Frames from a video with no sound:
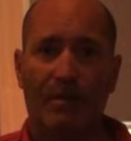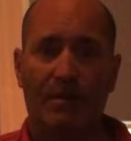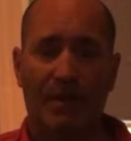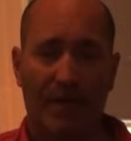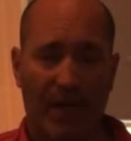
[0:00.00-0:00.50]

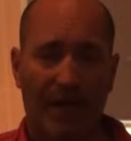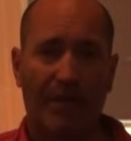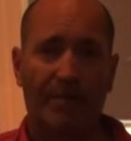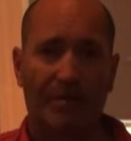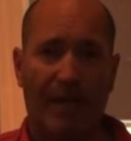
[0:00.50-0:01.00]
You got to
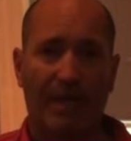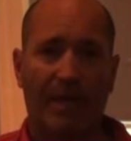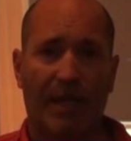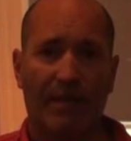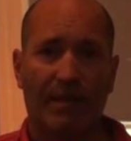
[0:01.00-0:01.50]
understand
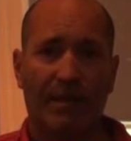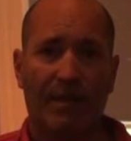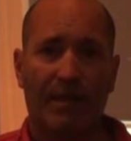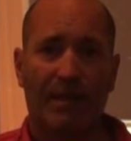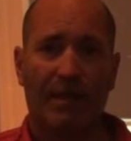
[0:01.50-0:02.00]
that.
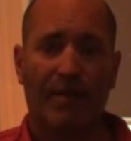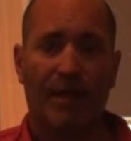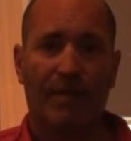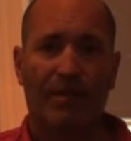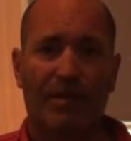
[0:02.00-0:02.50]
I
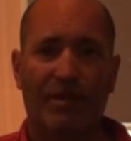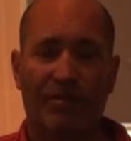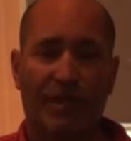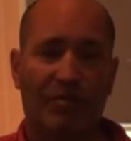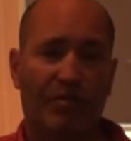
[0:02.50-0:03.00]
mean, you can
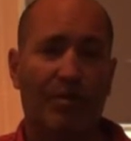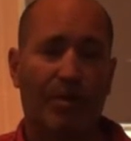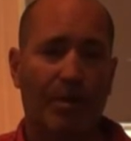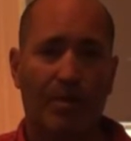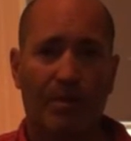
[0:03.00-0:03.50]
say screw
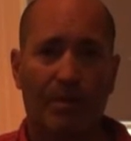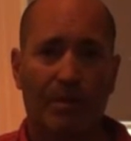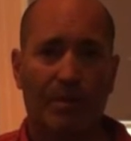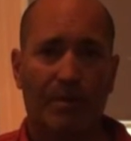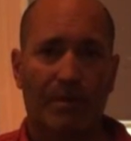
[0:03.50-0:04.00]
you.
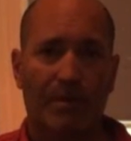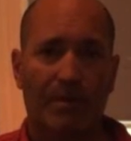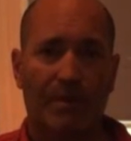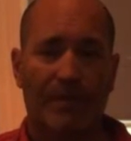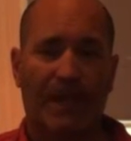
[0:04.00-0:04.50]

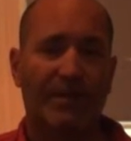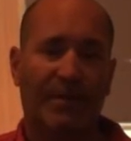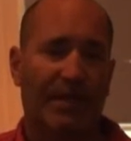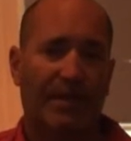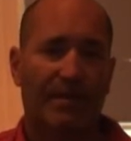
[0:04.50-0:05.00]
I mean, I
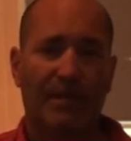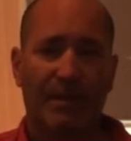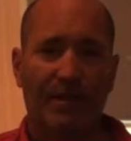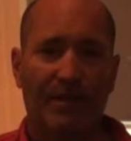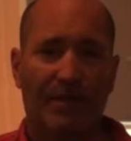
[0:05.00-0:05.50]
did it.
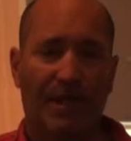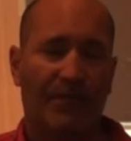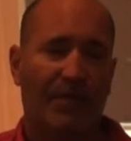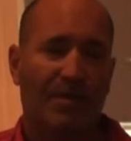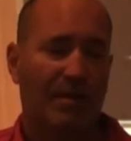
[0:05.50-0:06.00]

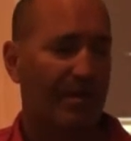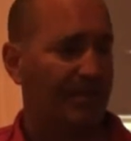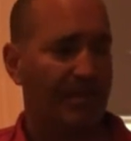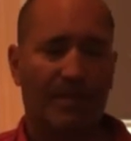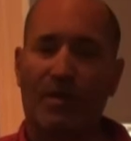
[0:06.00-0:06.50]
F you,
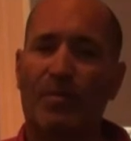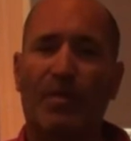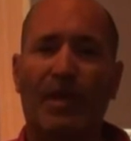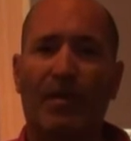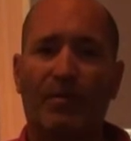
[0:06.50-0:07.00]
I'm going to
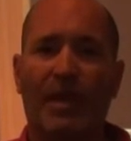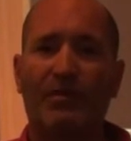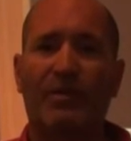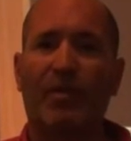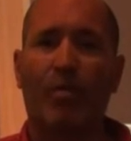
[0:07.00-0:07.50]
play all loud
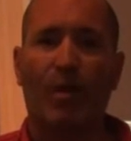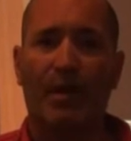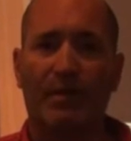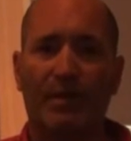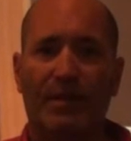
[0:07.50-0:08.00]
as I
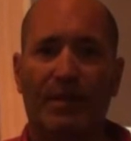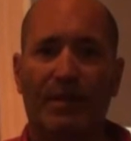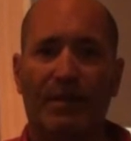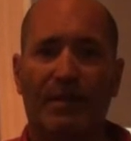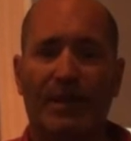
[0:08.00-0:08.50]
want.
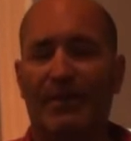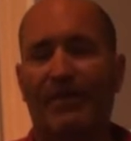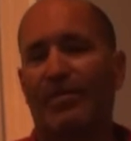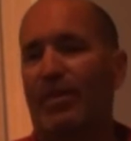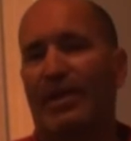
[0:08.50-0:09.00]
Yeah,
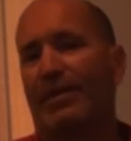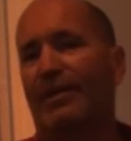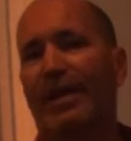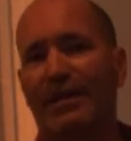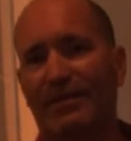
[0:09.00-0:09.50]
never play there
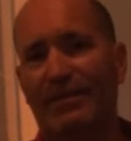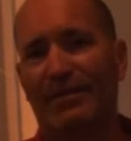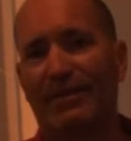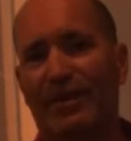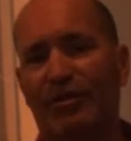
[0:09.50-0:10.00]
again.
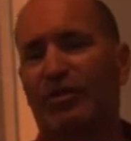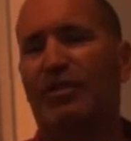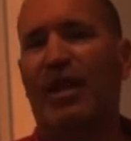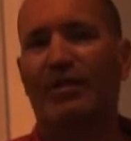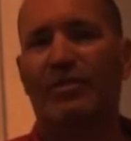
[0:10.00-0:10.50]
You're just cutting